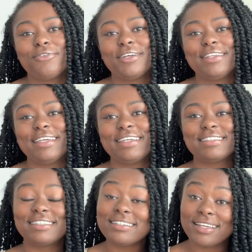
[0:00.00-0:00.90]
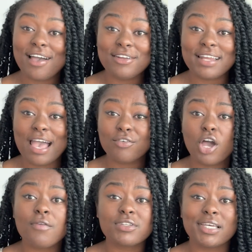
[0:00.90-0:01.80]
really sit down and have
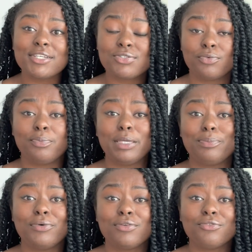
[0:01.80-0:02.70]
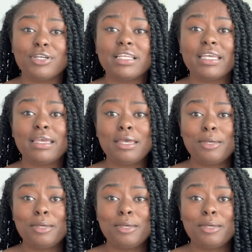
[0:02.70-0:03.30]
conversations with people and really